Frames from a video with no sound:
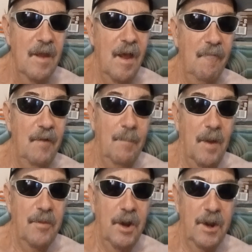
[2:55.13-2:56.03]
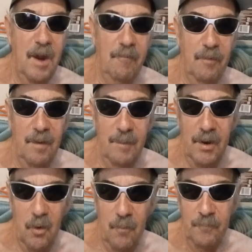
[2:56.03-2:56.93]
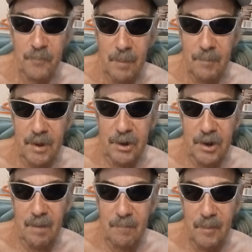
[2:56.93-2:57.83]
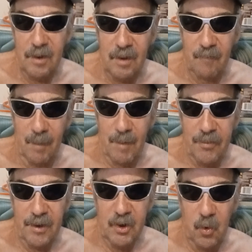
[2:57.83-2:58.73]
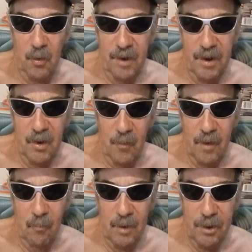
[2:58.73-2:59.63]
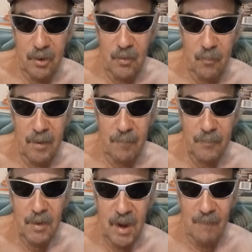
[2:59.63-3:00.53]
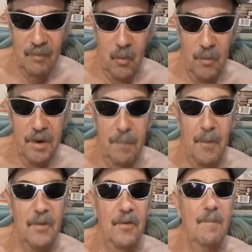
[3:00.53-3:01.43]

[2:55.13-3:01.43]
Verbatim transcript: uh, if anybody's into tantra, let me know. But um, if anybody's into Kundalini yoga and wants to uh, have a Kundalini partner,